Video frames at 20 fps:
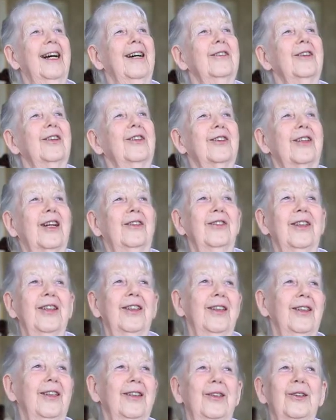because I've done
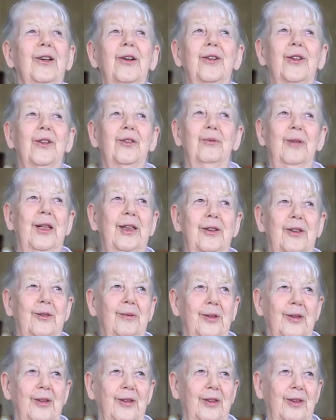a lot of picture
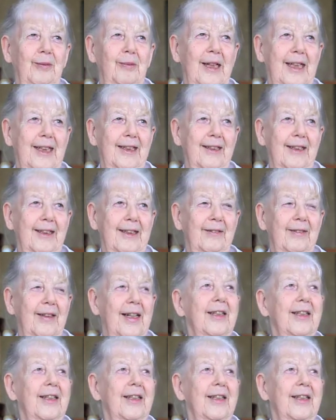books in my time,